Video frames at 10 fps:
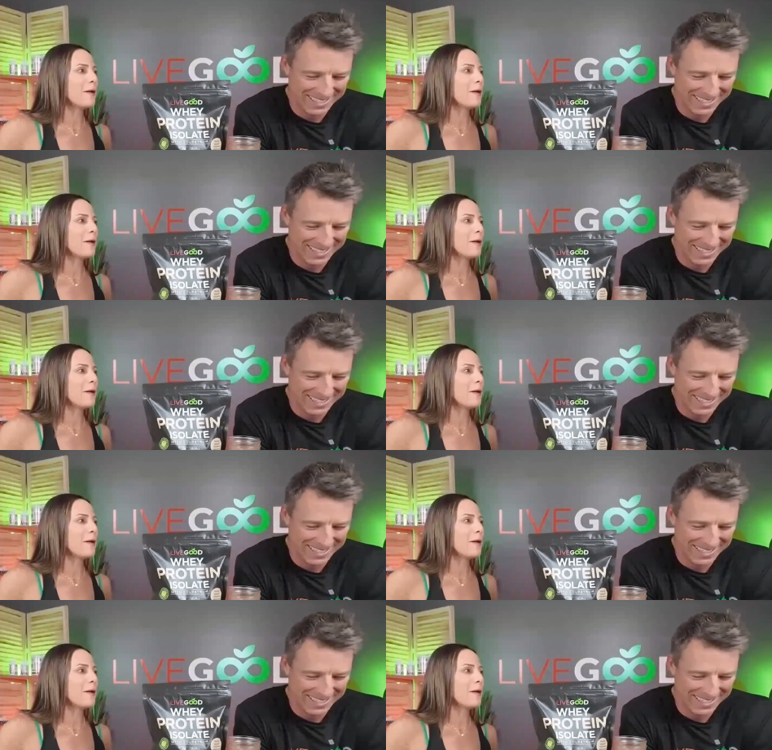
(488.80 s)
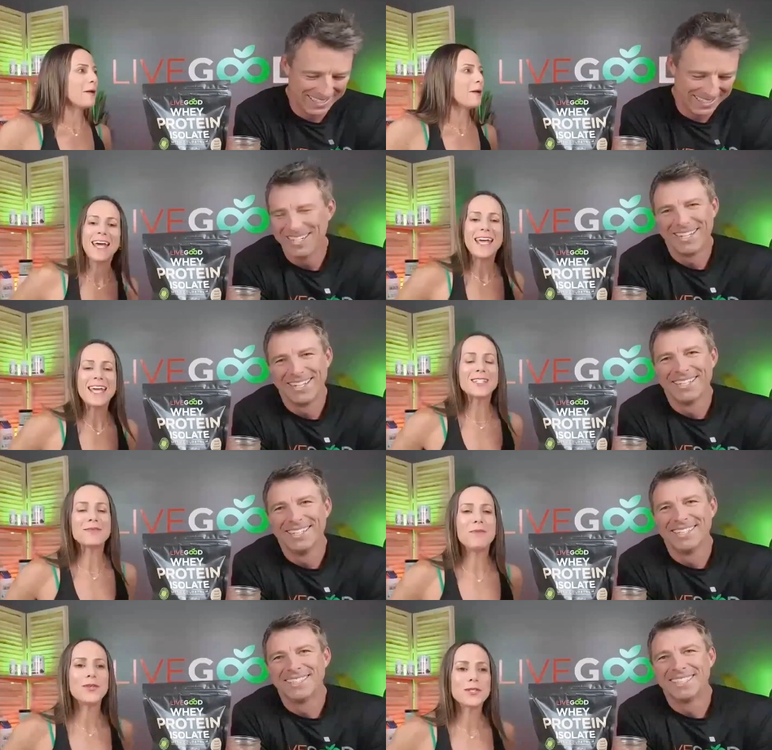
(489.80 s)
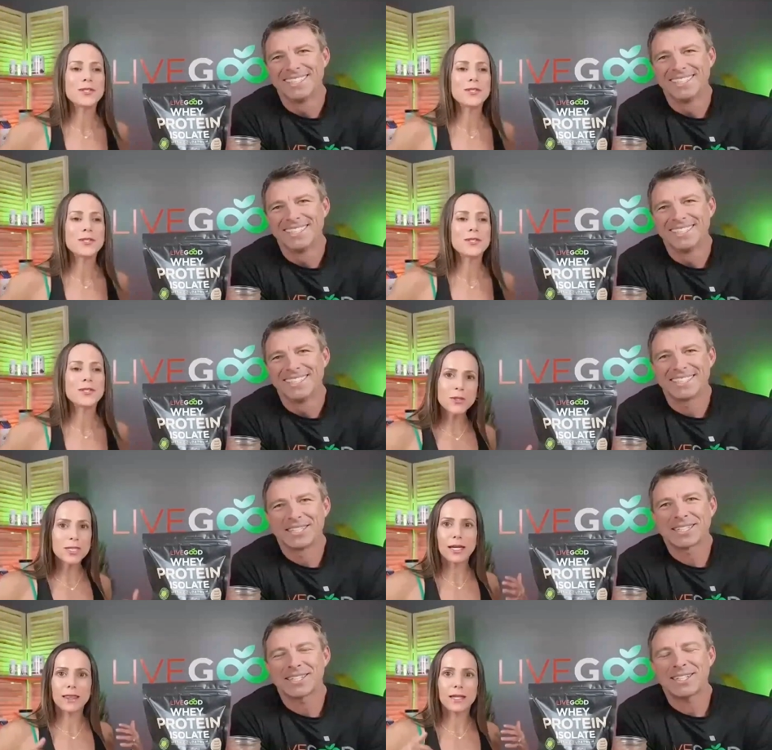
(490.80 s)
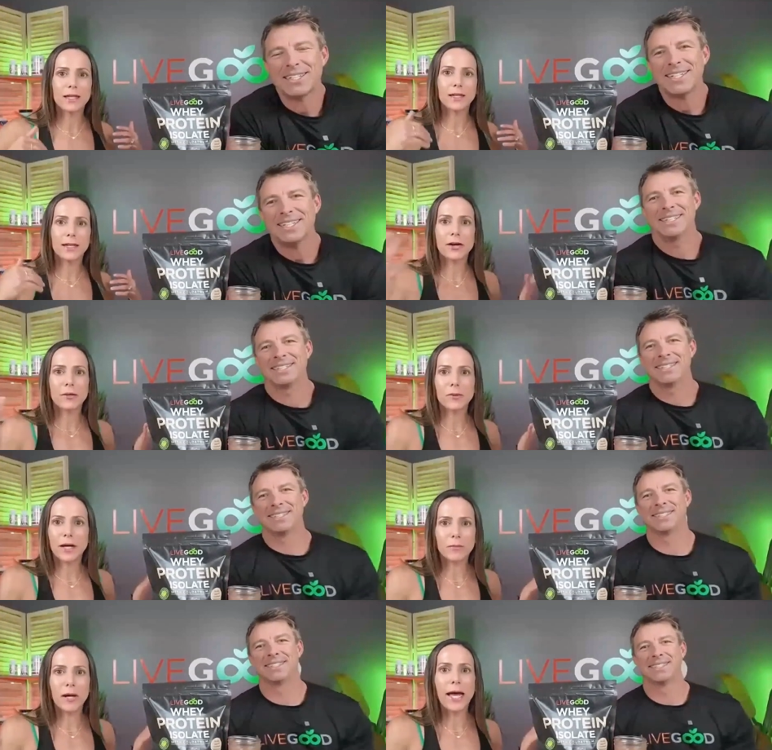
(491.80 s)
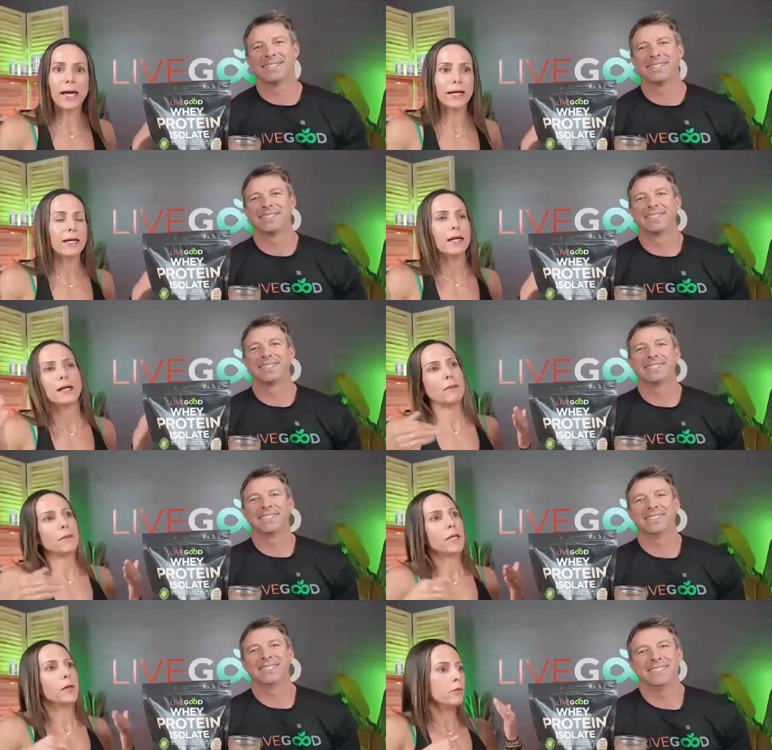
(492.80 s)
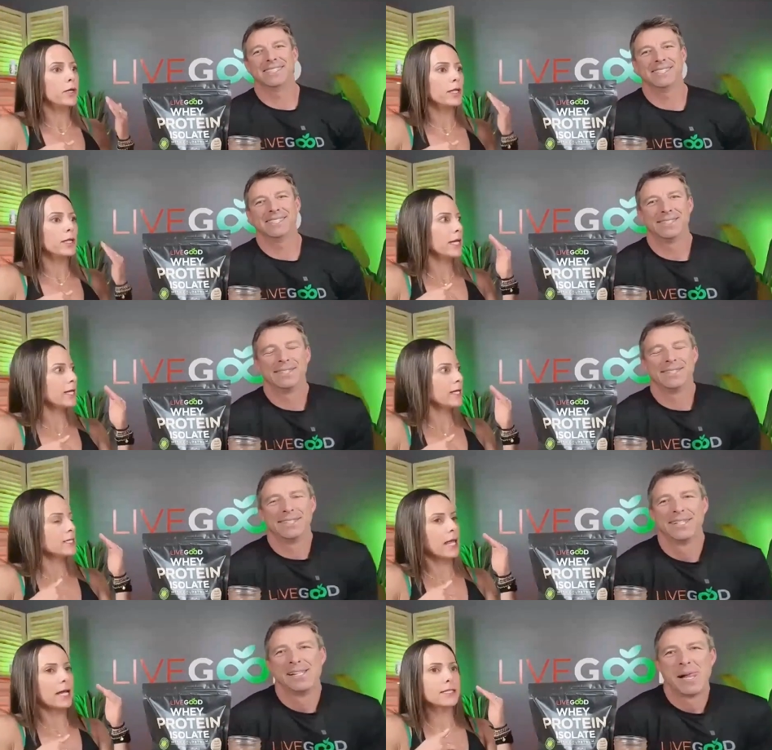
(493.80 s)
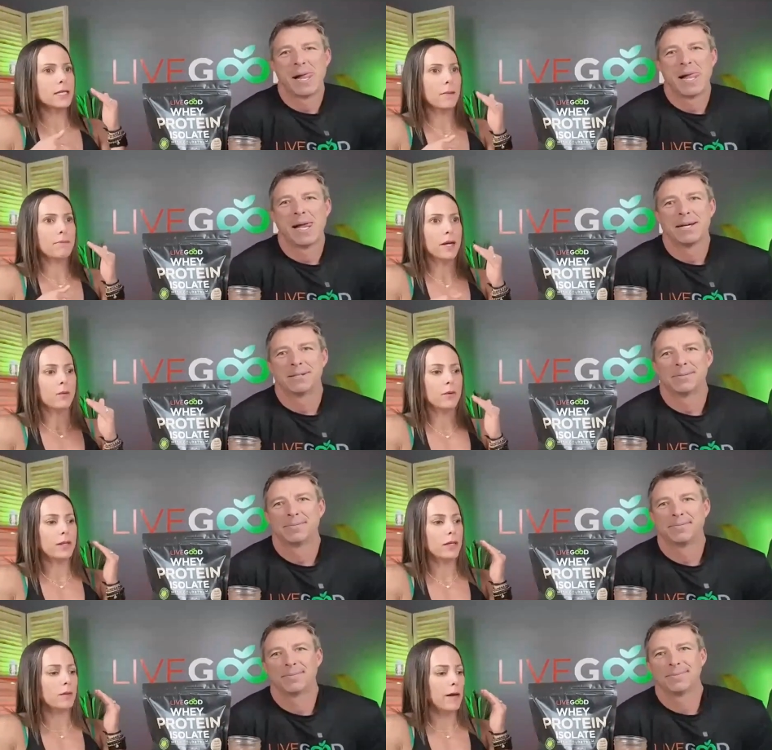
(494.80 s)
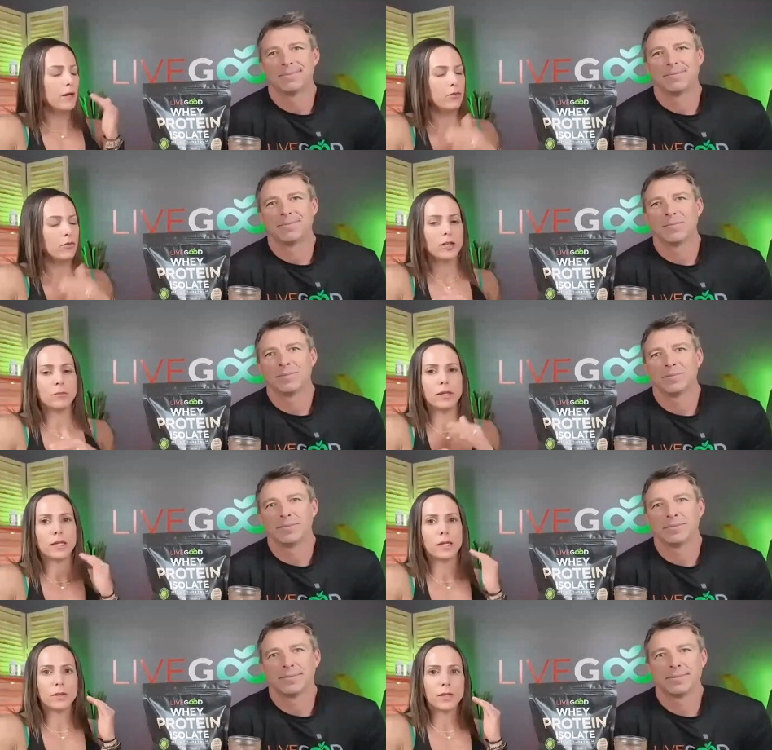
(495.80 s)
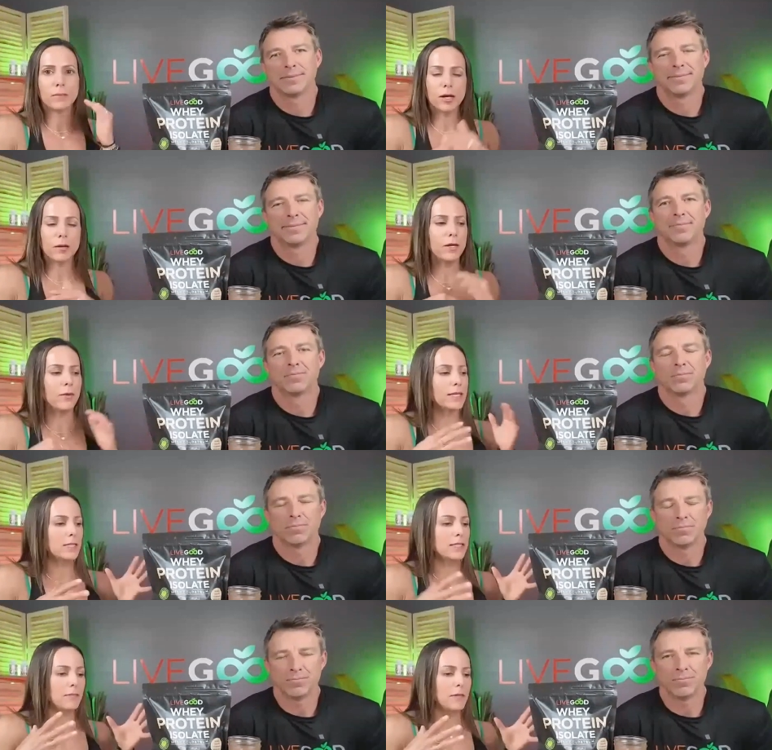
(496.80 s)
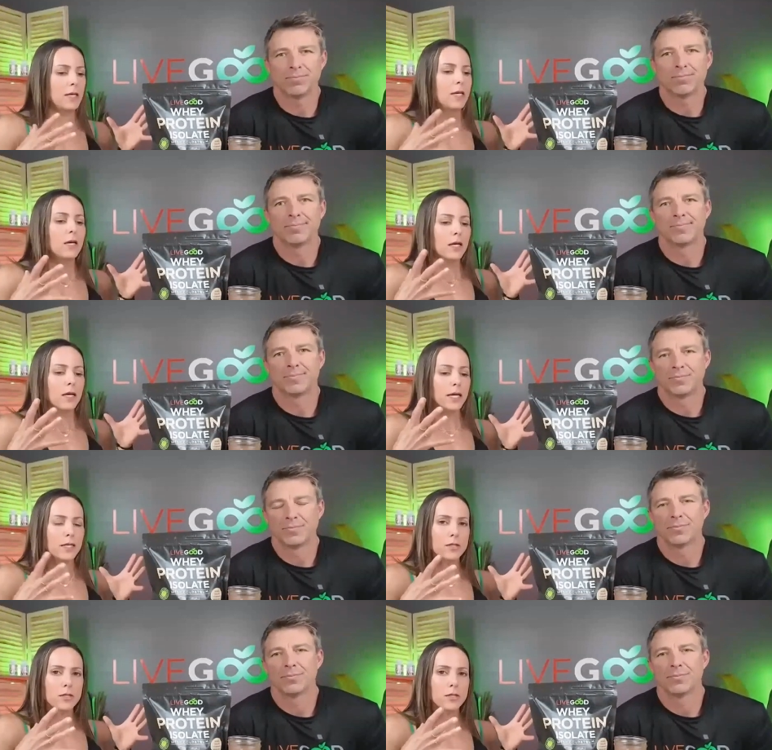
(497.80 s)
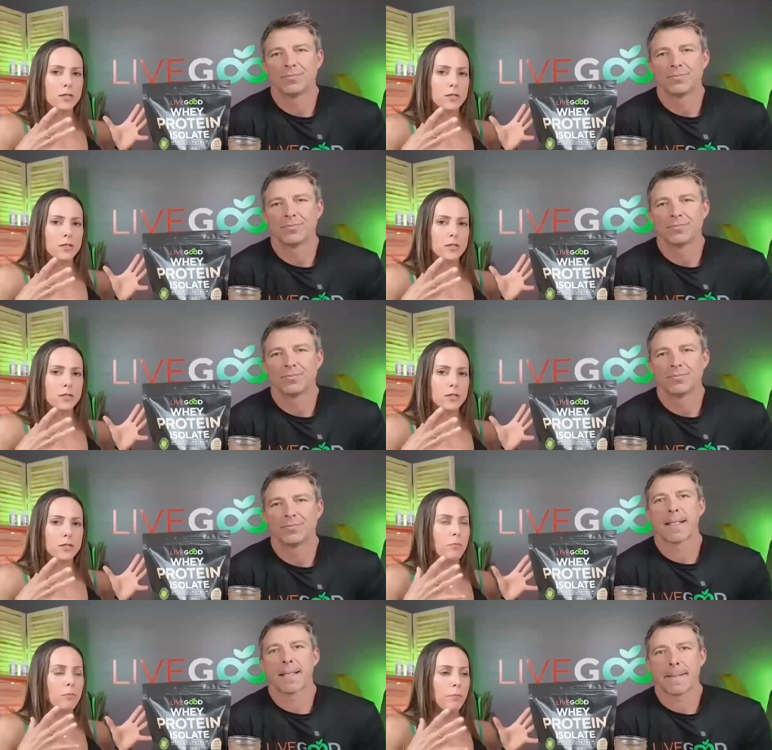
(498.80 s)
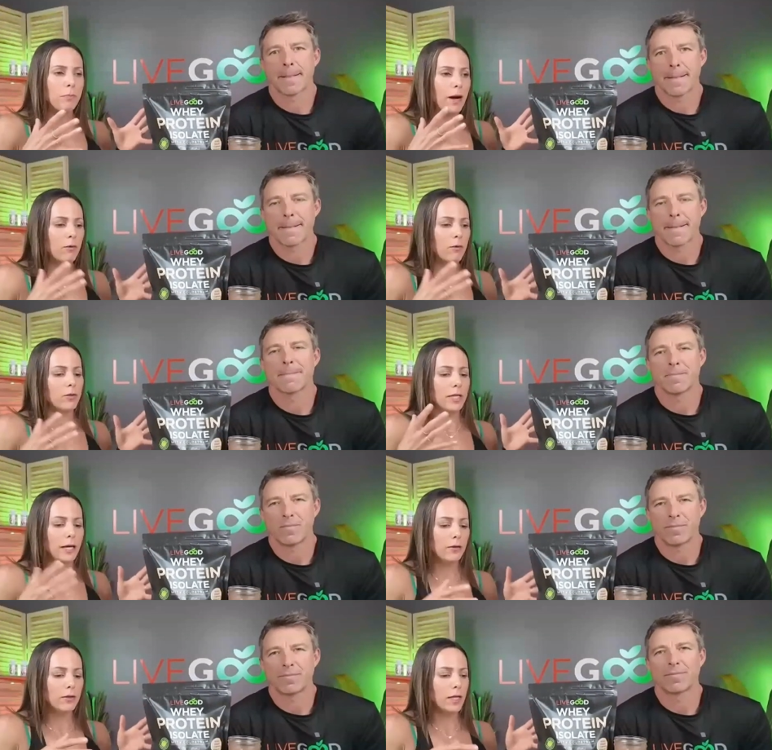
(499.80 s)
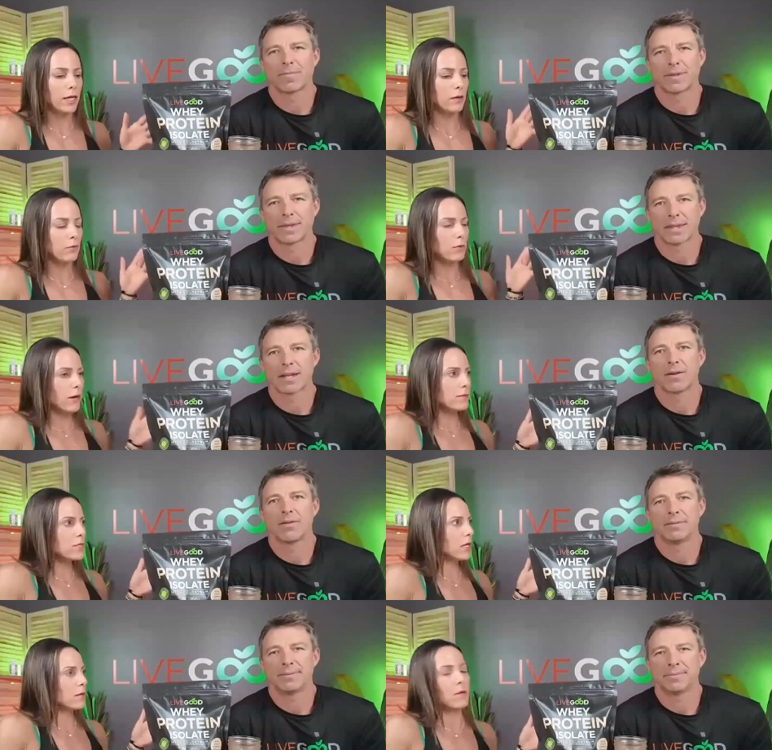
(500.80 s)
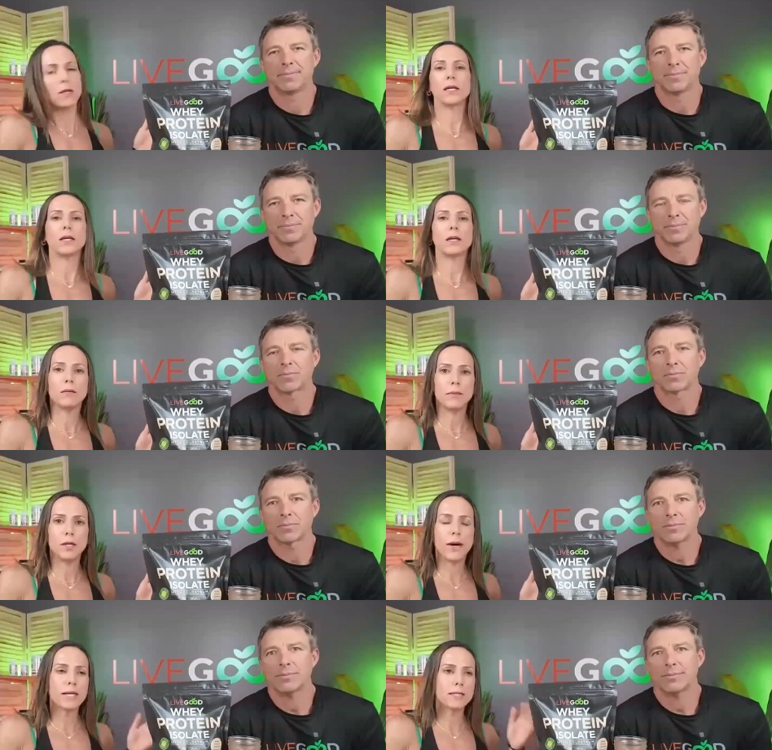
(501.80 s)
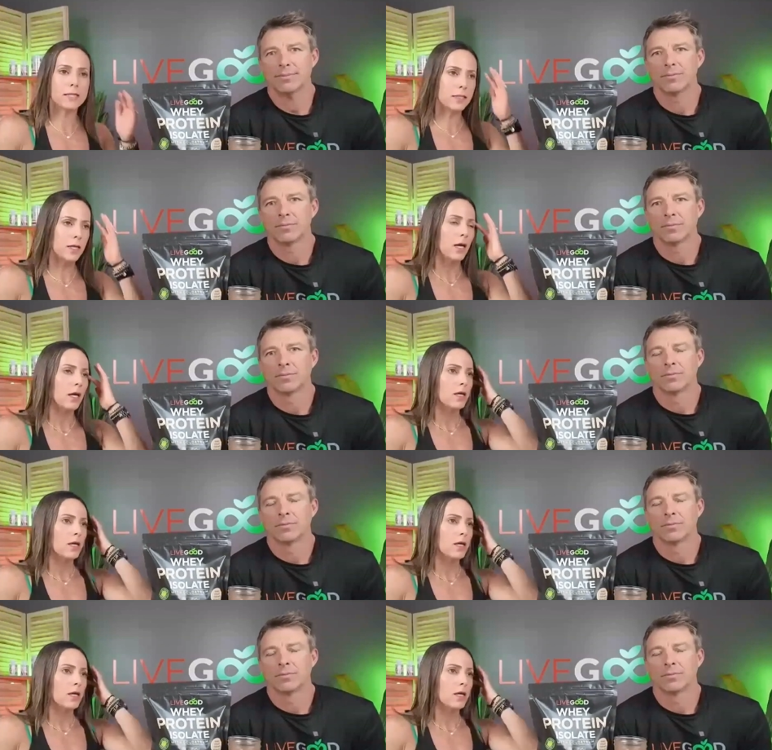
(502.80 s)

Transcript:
Speaker 1: whey protein isolate is most comparable to like the incredible edible egg. I mean, it really is lines up there with the bioavailability, with the amount of amino acids. I mean, mm it is just so powerful and healthy. And what Ryan was talking about, the amino acids.